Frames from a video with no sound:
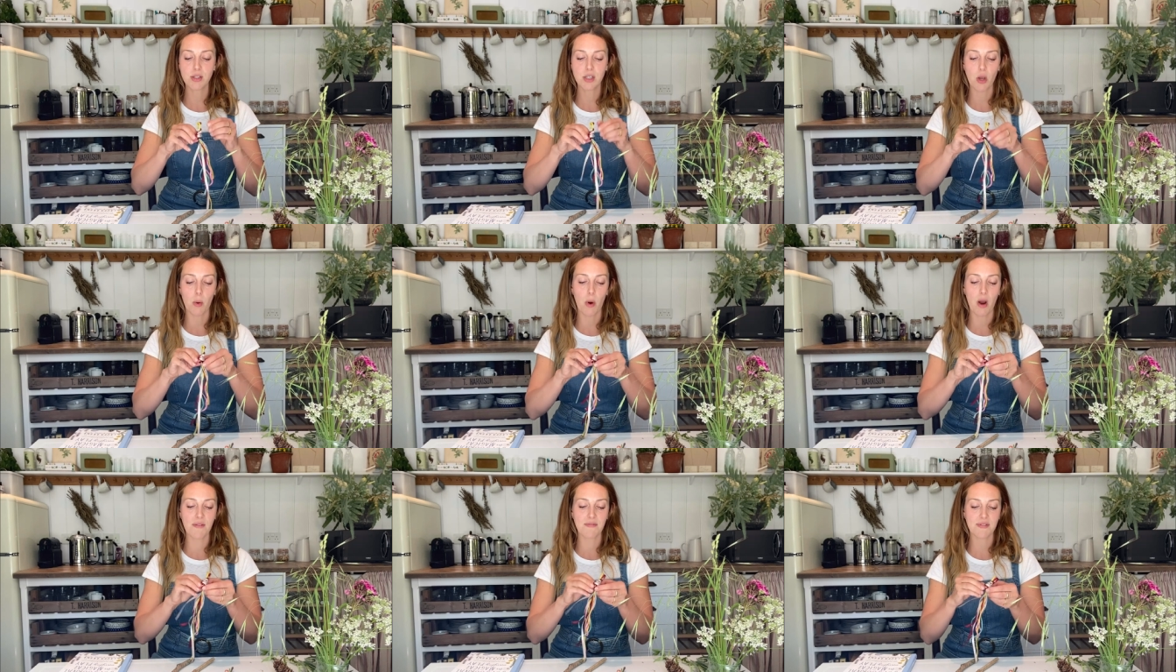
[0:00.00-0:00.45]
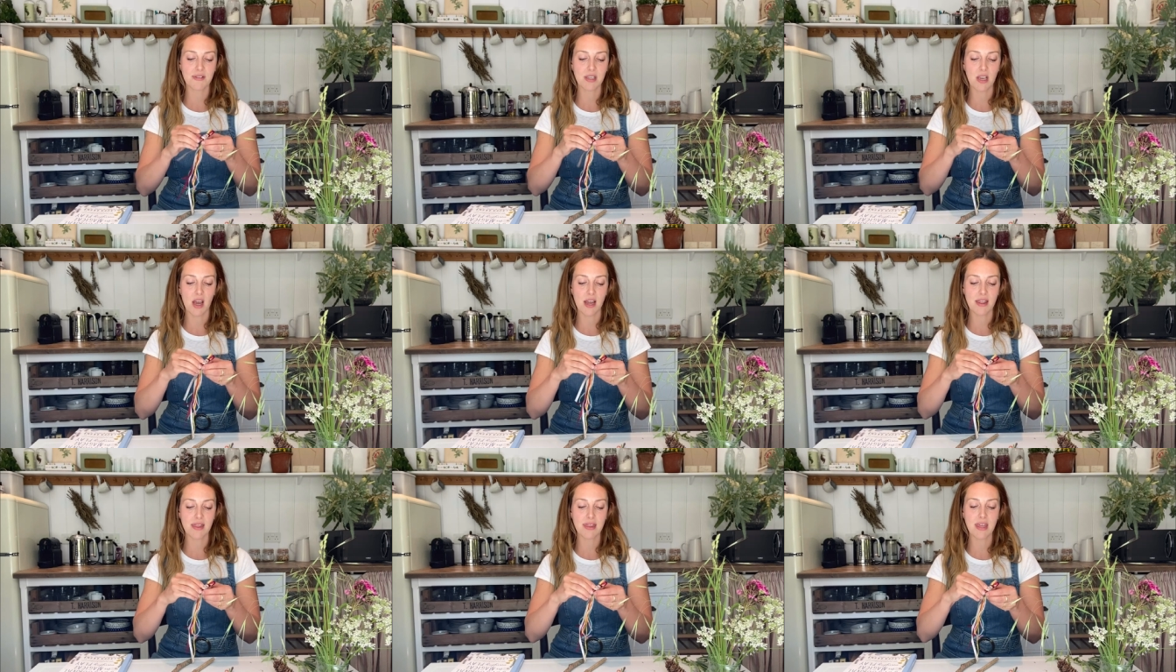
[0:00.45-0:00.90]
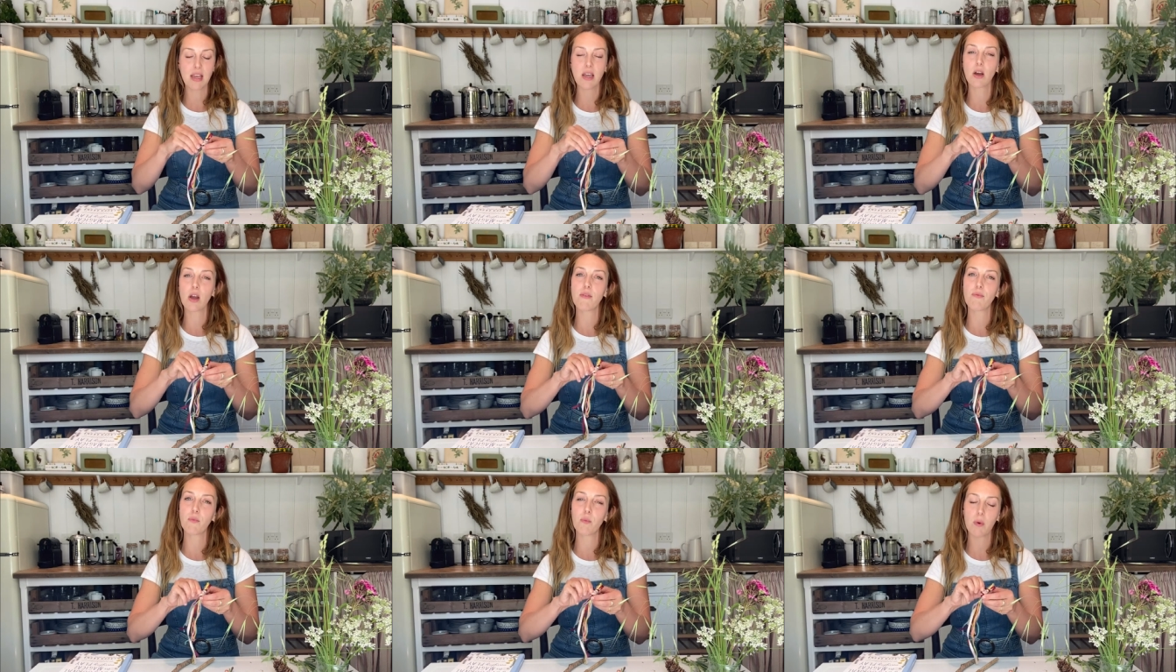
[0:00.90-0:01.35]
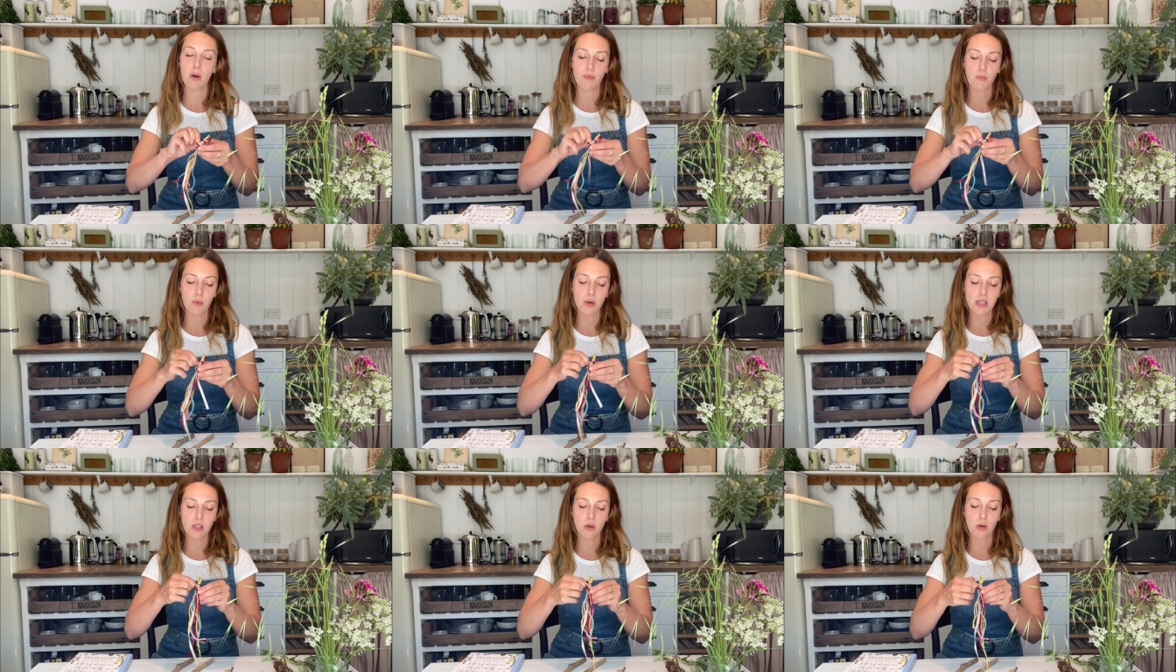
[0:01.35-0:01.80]
So I've, I think if,
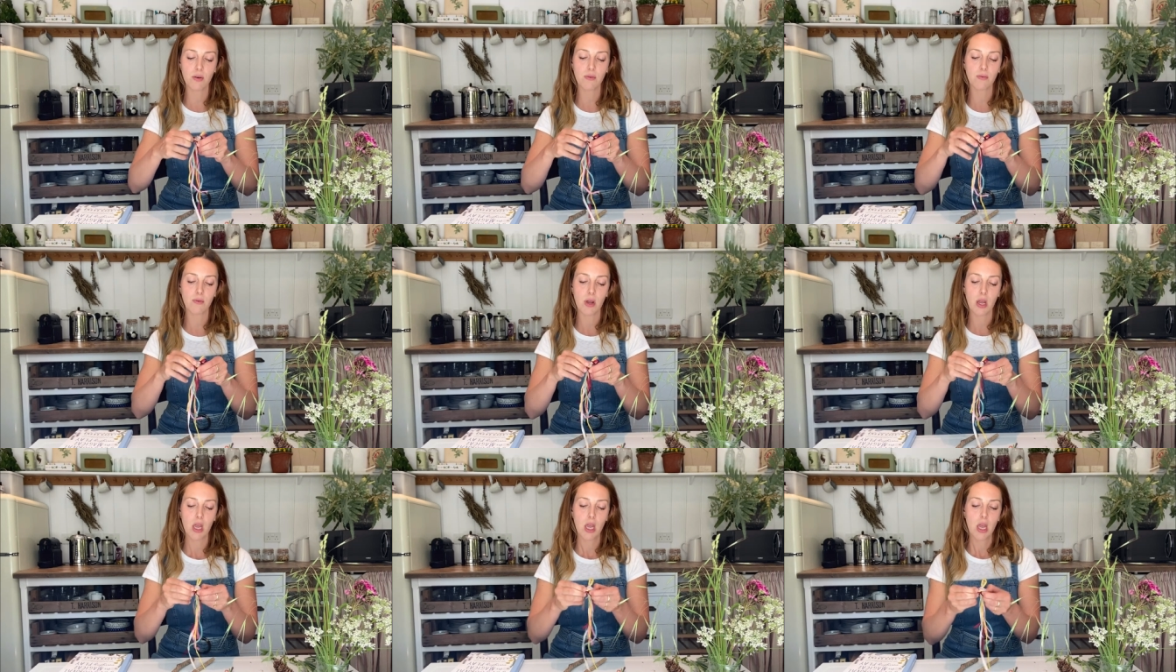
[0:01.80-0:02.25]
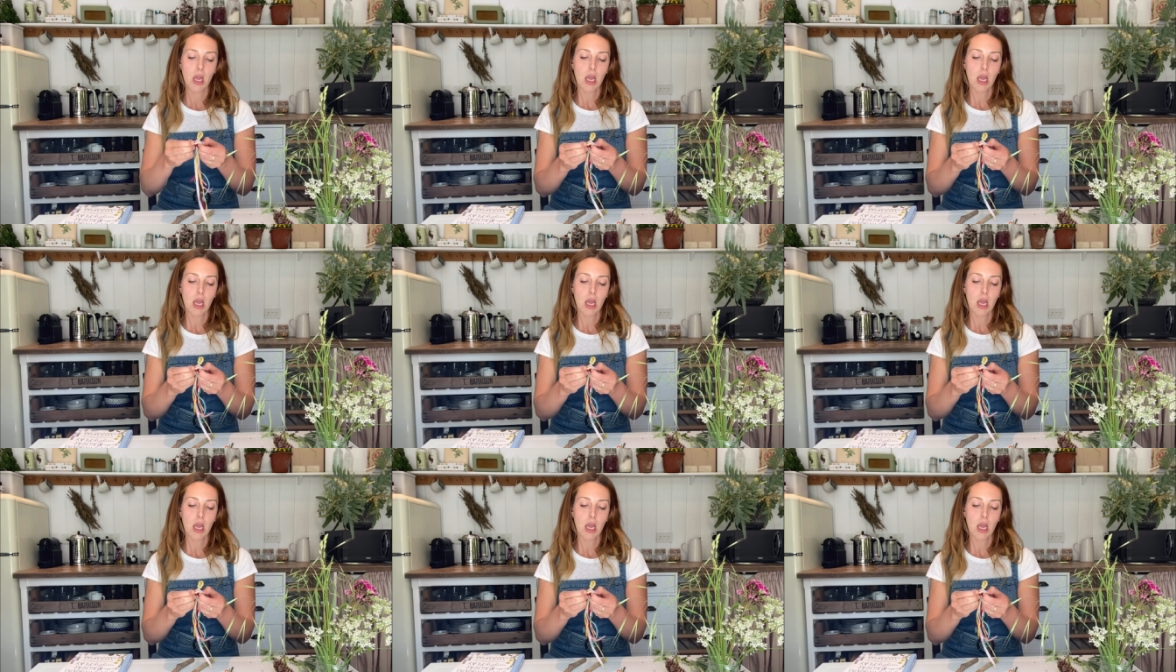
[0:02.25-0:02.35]
if we sort of